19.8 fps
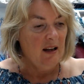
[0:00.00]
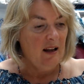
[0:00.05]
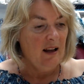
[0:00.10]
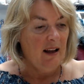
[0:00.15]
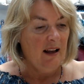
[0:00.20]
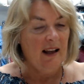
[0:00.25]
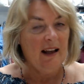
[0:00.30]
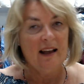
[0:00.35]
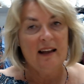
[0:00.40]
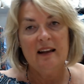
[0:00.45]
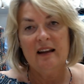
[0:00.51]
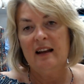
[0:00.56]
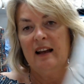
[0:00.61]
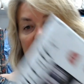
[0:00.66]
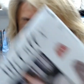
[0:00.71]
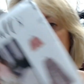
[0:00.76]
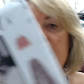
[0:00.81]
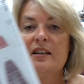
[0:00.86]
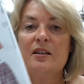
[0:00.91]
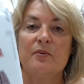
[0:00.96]

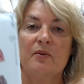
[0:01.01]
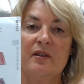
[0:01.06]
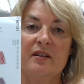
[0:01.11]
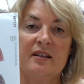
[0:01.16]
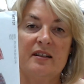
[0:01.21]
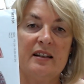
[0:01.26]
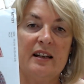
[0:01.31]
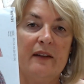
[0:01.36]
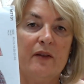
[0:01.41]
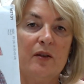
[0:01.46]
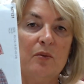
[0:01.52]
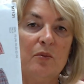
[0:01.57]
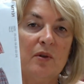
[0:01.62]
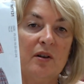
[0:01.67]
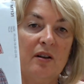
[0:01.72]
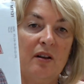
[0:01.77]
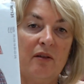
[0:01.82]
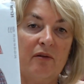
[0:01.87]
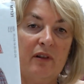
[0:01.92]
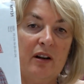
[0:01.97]
And this one,
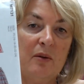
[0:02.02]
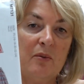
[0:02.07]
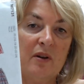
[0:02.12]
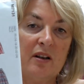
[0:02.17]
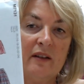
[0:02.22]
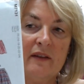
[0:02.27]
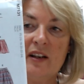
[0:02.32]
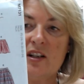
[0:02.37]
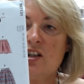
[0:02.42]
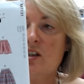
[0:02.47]
7131. I've actually